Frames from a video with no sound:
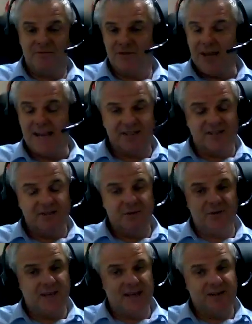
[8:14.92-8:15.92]
test new
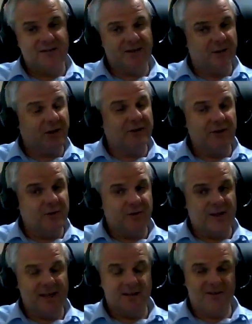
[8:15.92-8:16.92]
things, look at new
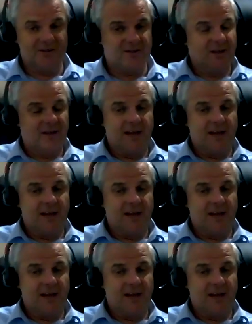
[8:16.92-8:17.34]
things,